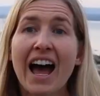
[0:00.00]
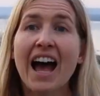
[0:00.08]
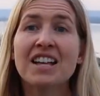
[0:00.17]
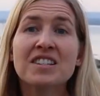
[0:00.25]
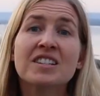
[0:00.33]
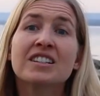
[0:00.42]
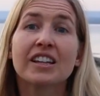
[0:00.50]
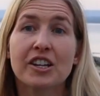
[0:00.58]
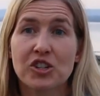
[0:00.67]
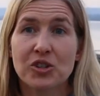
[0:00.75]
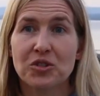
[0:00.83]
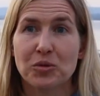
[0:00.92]
As the
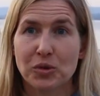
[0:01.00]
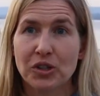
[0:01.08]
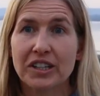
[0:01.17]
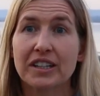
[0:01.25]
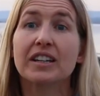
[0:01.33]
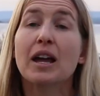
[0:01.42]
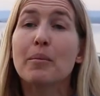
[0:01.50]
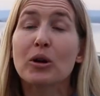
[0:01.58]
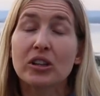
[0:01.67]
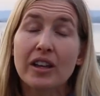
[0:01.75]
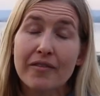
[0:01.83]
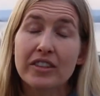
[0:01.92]
glaciers retreated about
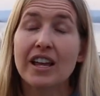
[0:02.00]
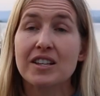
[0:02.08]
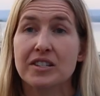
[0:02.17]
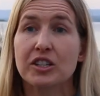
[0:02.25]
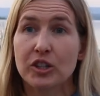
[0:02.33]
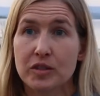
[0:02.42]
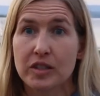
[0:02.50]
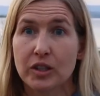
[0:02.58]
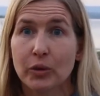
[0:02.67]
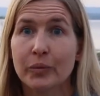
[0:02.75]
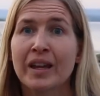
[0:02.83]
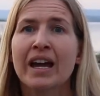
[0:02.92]
11,000 years
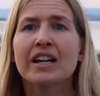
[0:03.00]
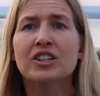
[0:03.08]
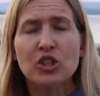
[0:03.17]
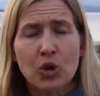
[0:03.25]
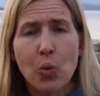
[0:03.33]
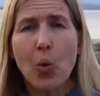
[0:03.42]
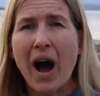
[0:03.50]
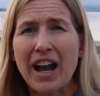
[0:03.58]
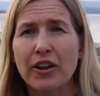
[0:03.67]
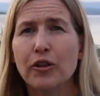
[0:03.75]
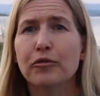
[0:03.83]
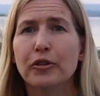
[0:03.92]
ago, it took a
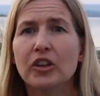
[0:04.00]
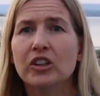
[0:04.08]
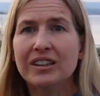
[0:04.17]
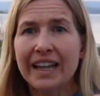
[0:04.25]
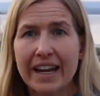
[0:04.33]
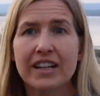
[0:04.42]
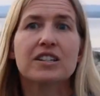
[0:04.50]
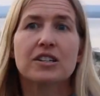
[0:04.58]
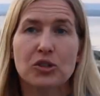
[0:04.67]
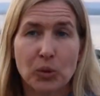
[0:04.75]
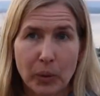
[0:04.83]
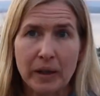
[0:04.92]
while for the land
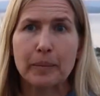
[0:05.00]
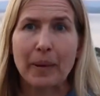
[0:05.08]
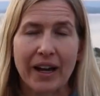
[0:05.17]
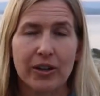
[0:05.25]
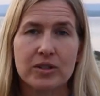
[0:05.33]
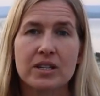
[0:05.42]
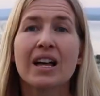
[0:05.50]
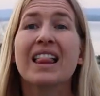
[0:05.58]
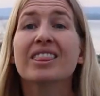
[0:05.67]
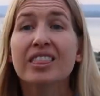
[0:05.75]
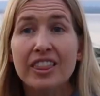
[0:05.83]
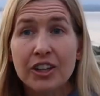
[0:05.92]
to rebound,
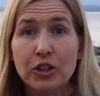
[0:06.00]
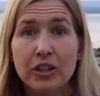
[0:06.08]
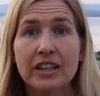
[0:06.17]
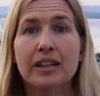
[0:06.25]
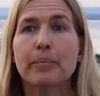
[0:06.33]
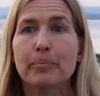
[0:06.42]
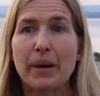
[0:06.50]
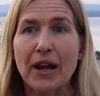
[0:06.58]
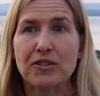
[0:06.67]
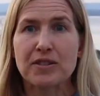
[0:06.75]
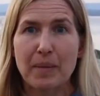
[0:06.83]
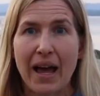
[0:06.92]
literally
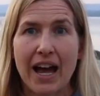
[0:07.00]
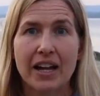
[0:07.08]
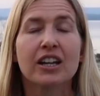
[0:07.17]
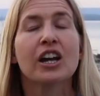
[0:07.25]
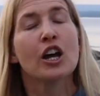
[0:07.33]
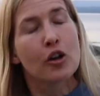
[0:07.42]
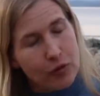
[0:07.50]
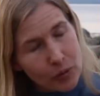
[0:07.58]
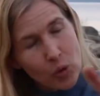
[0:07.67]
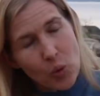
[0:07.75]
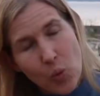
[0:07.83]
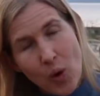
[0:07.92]
bounce back from
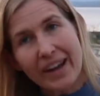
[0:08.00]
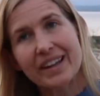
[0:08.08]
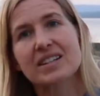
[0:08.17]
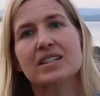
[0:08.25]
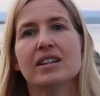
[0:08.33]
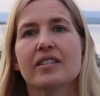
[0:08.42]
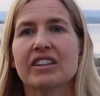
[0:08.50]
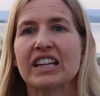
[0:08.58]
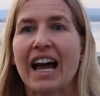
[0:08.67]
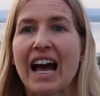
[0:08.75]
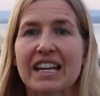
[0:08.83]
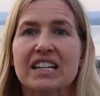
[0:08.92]
the weight of the
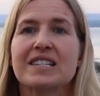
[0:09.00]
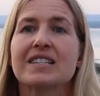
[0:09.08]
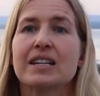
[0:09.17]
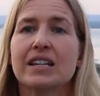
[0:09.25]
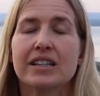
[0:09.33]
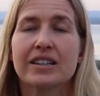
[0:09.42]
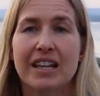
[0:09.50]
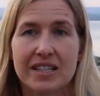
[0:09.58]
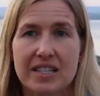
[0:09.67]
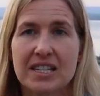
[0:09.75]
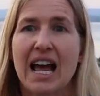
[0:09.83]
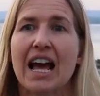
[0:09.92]
ice that
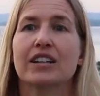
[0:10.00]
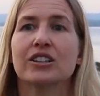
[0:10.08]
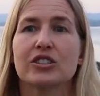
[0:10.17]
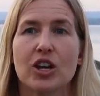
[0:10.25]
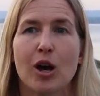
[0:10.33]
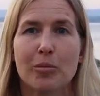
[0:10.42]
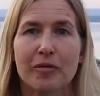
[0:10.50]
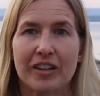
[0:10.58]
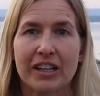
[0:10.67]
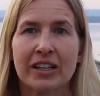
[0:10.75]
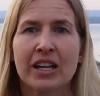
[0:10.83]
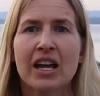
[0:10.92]
sat on top of it.